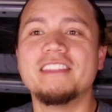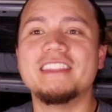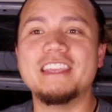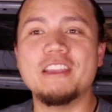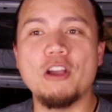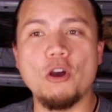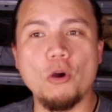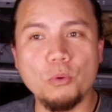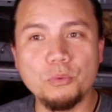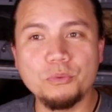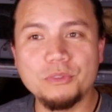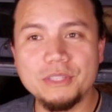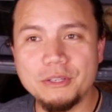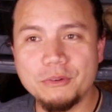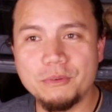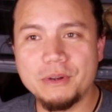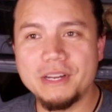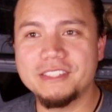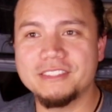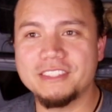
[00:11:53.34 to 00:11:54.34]
the
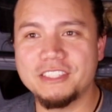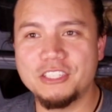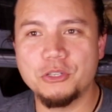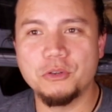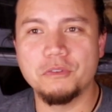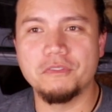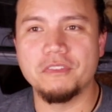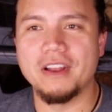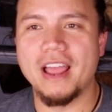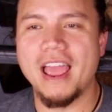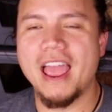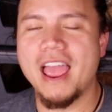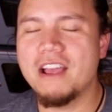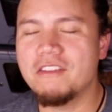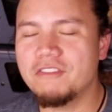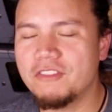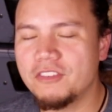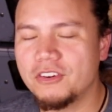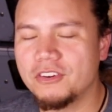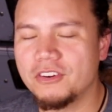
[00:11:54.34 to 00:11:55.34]
only reason you've
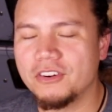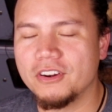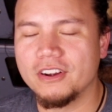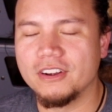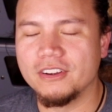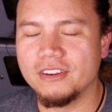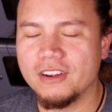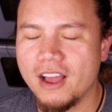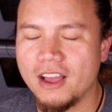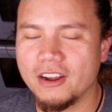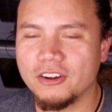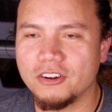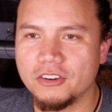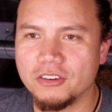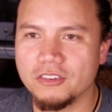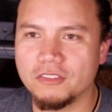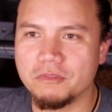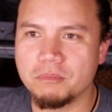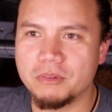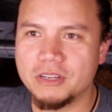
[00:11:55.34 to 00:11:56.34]
ever not
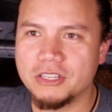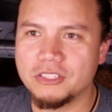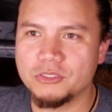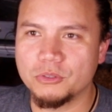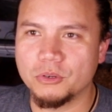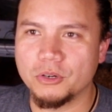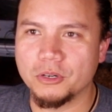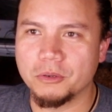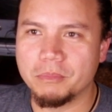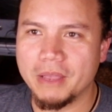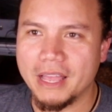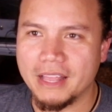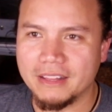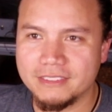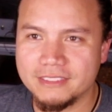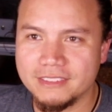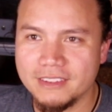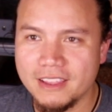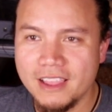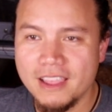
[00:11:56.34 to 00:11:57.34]
heard of prehistoric
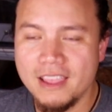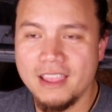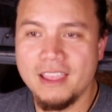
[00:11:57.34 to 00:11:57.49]
pets.